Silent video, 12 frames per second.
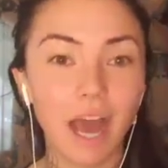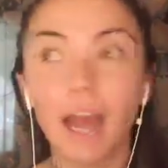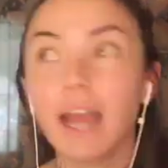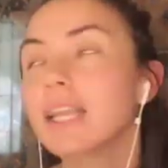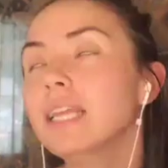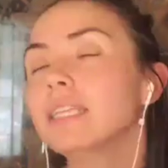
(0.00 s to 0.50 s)

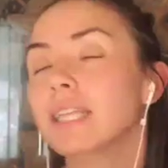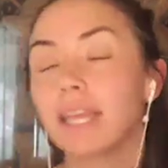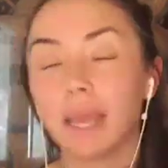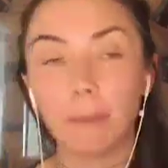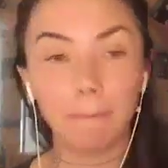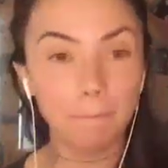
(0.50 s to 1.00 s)
I need to
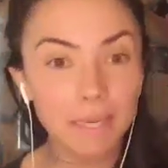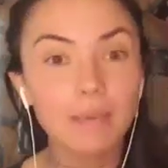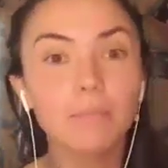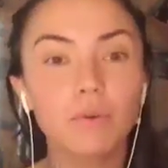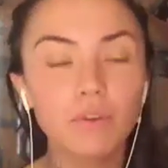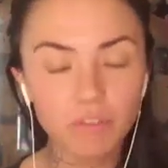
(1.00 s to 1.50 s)
like be
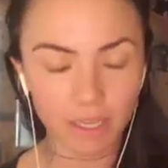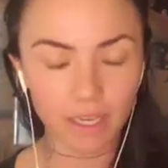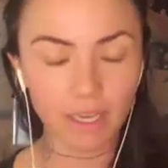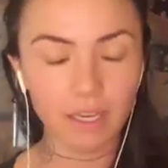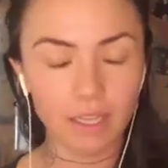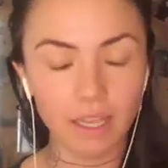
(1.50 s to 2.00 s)

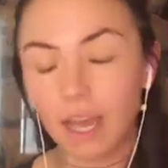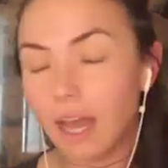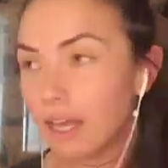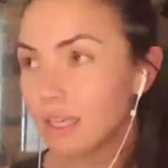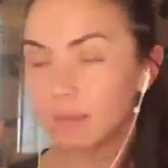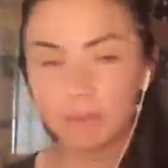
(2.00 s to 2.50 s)
moving. Like
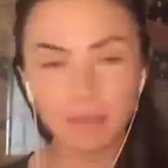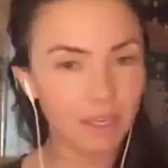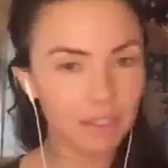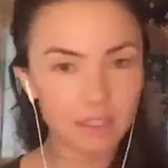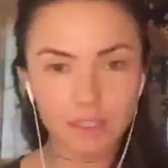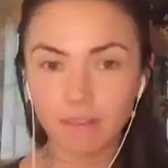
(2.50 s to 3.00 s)
I am
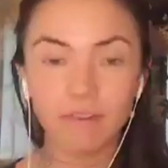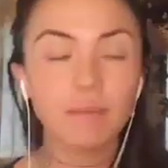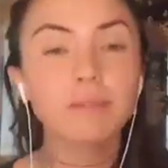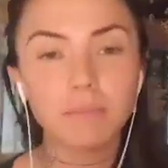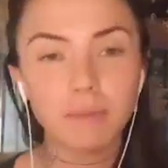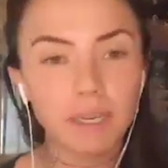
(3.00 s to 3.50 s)
like, if I'm
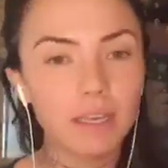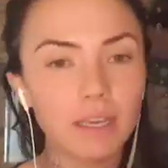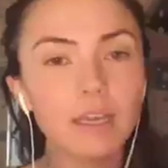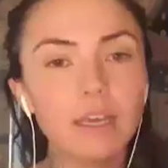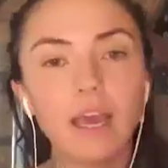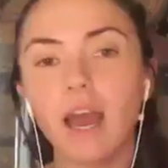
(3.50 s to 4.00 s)
spinning,
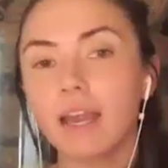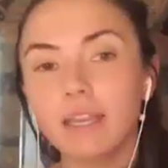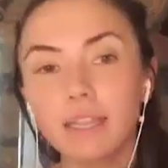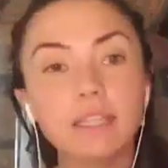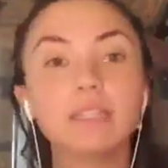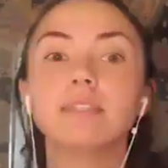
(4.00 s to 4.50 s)
I
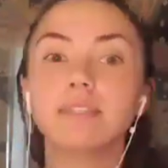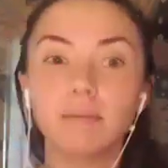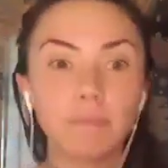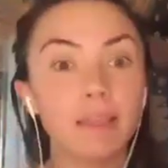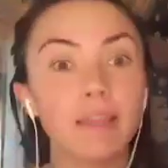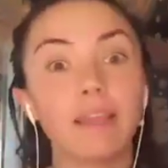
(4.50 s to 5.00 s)
need
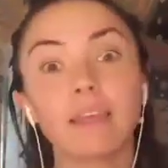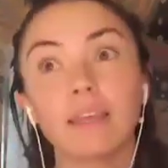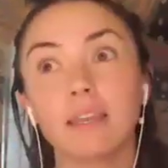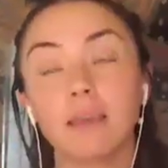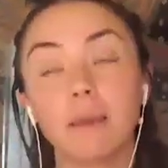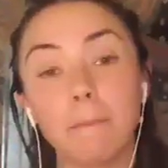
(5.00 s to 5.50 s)
something that
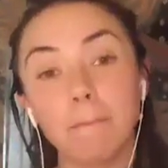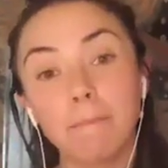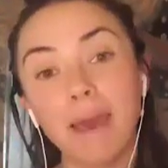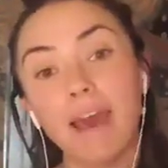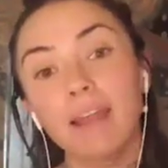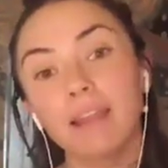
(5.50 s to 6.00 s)
can
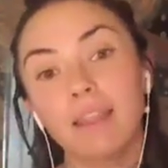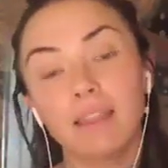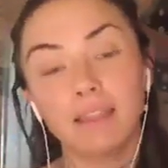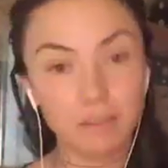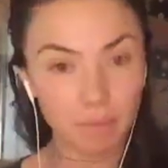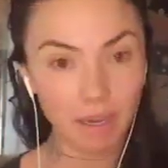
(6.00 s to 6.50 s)
combat
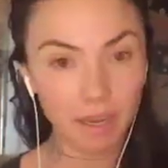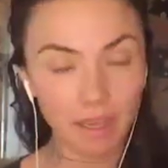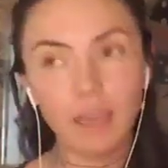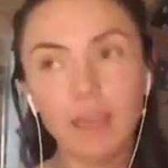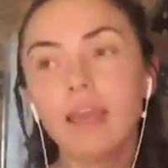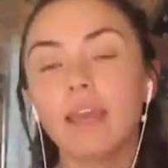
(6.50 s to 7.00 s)
the spinning.